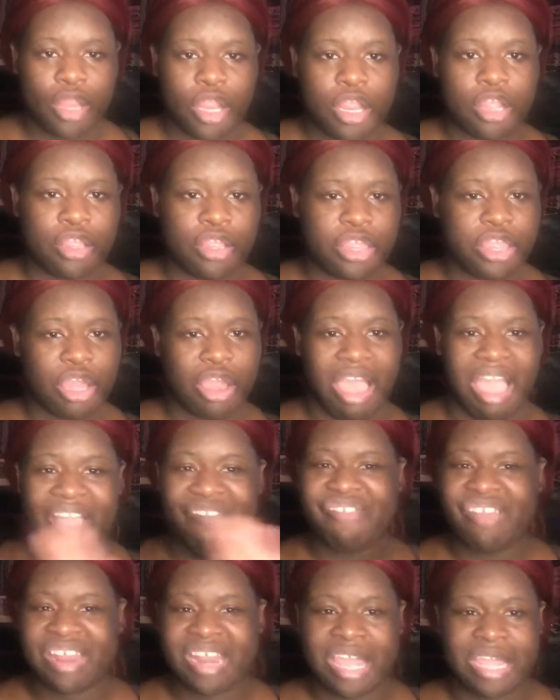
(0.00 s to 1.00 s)
And so I
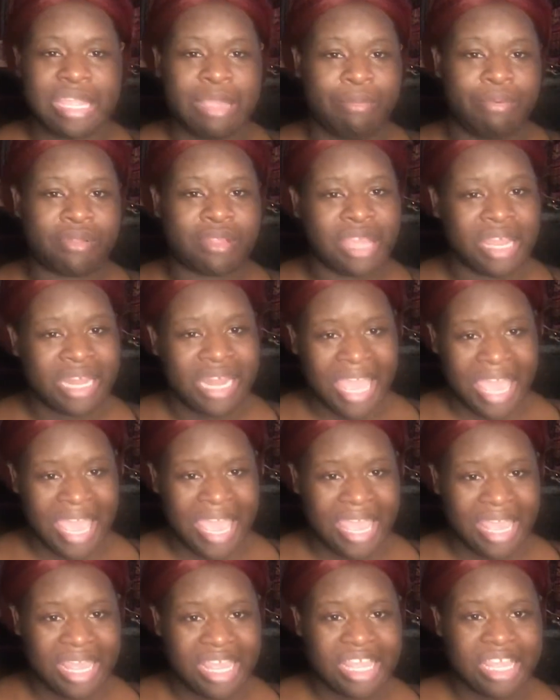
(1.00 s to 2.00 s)
felt like he was in
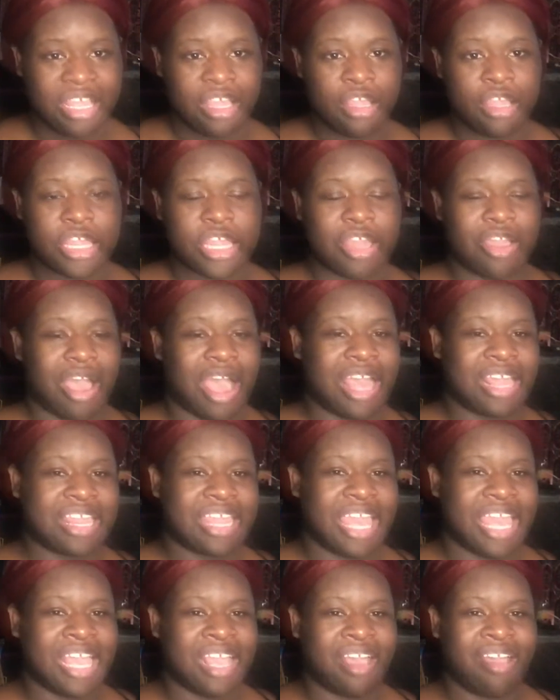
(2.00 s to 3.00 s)
that. So I
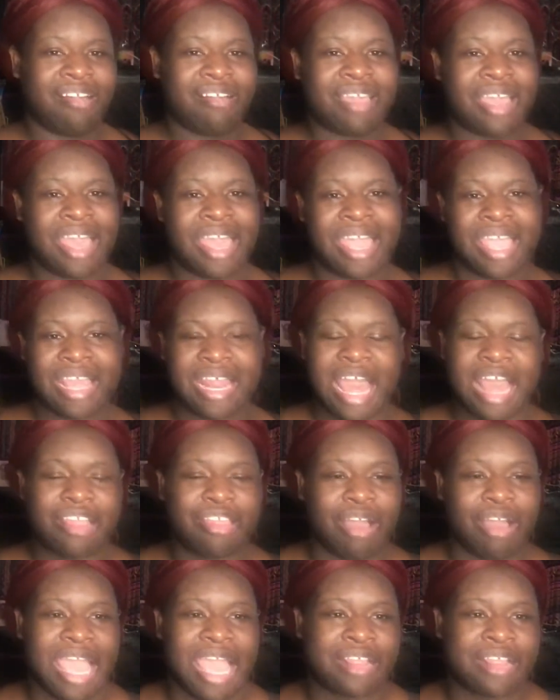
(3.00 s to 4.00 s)
said, okay. I
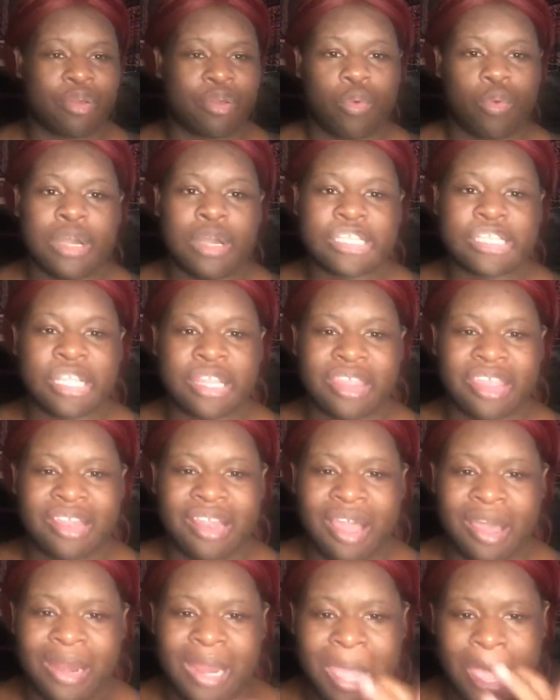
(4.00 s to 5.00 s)
started asking questions and
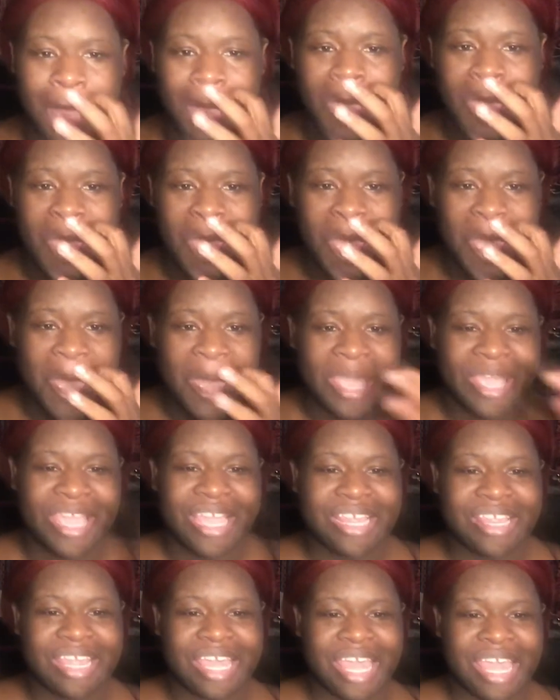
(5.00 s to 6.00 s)
all that.
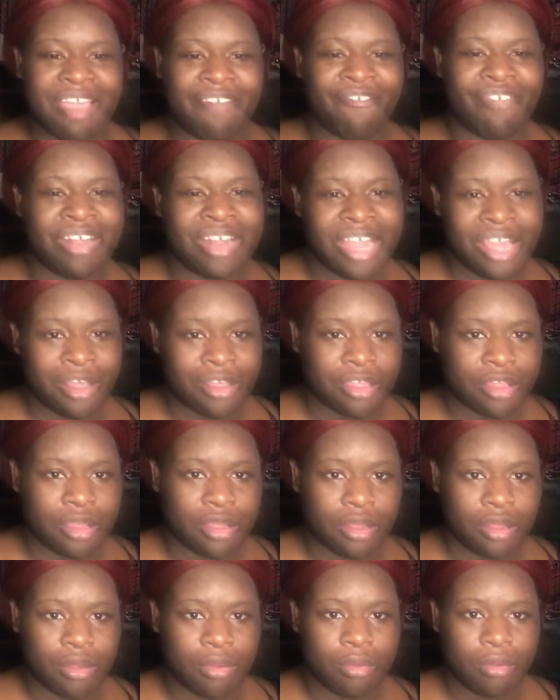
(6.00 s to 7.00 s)
He said, Vanessa,
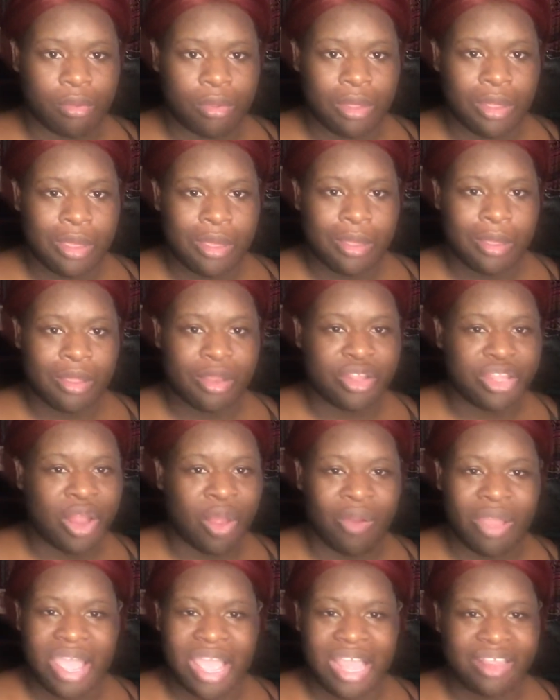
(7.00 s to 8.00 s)

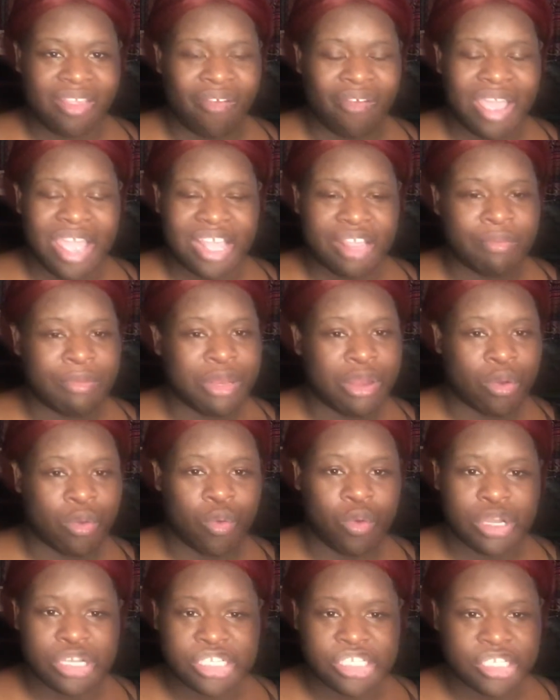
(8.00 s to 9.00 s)
don't ask me no
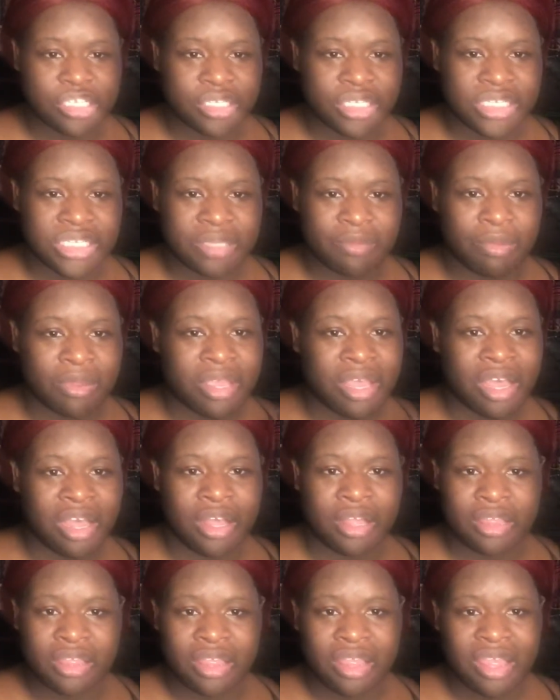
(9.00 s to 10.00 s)
questions
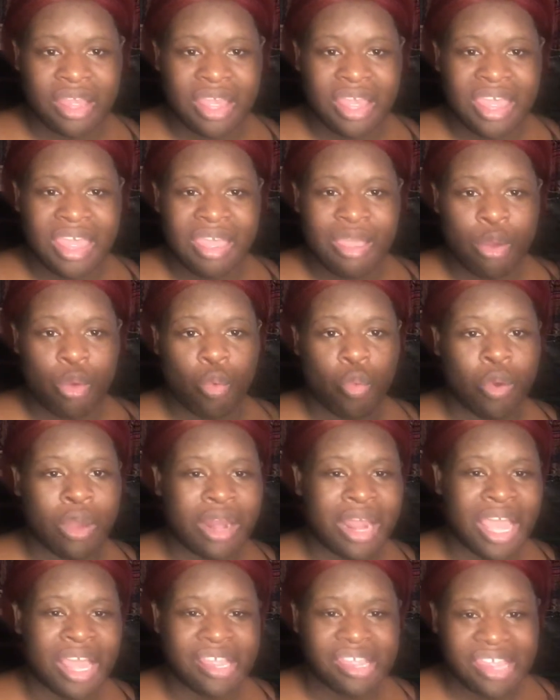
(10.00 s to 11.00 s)
because what
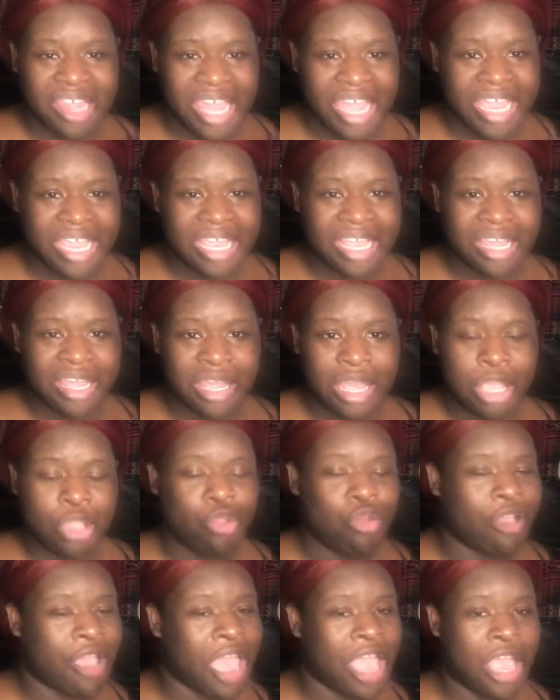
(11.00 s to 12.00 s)
I say,
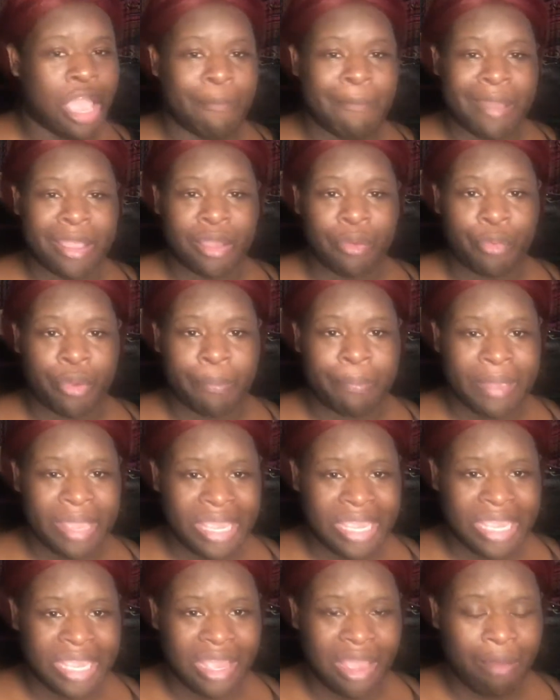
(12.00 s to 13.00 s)
you can't go back and
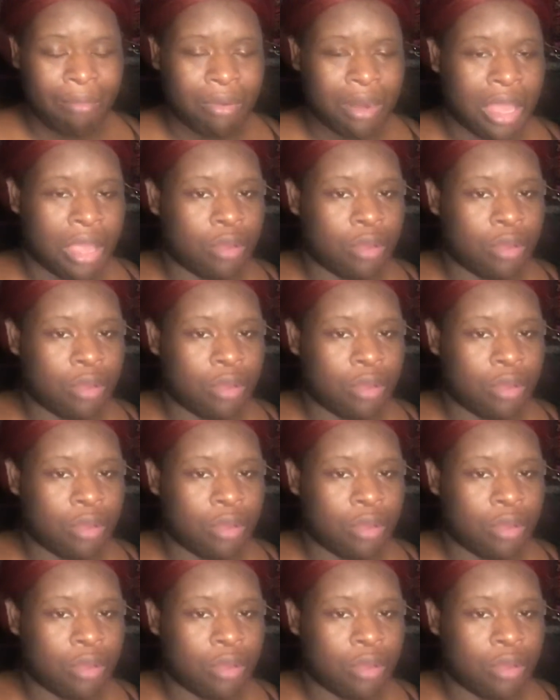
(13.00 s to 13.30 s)
repeat. I was